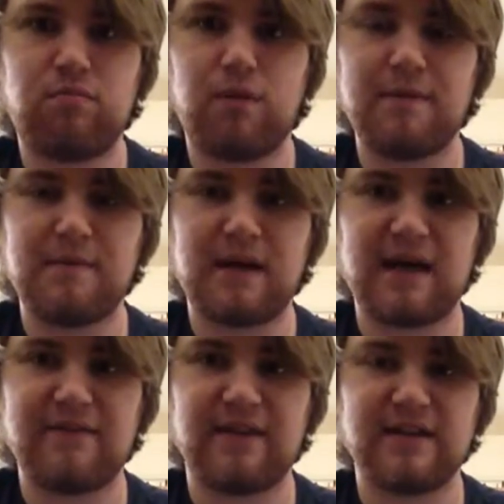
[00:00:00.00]
what people
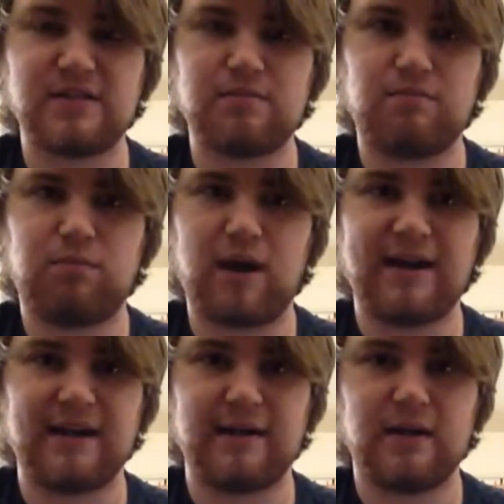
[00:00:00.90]
have against
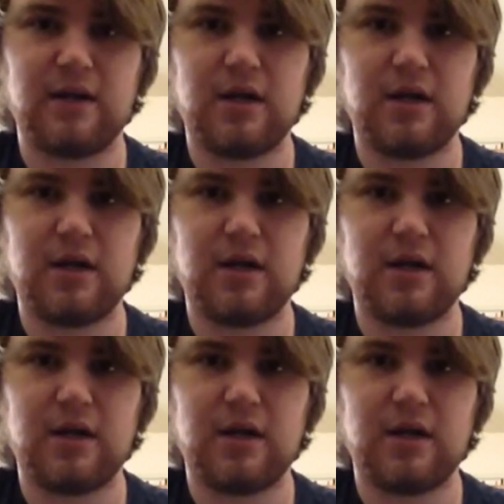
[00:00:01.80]
Bryden.